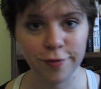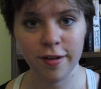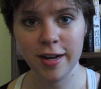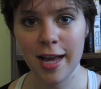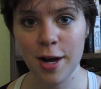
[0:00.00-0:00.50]

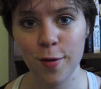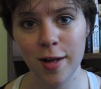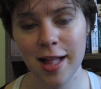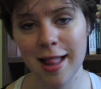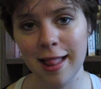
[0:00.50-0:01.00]
For
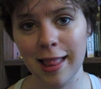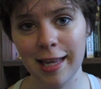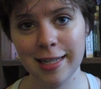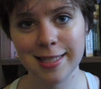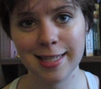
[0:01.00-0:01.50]
now,
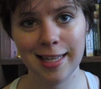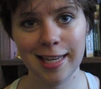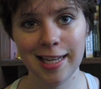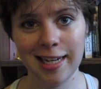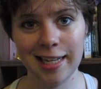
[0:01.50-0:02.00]
let's
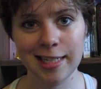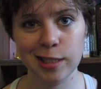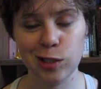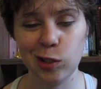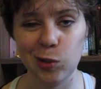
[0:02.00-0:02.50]
get
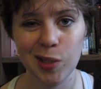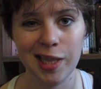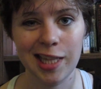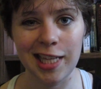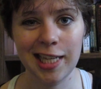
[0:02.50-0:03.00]
into
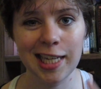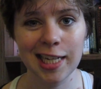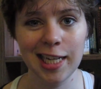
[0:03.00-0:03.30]
the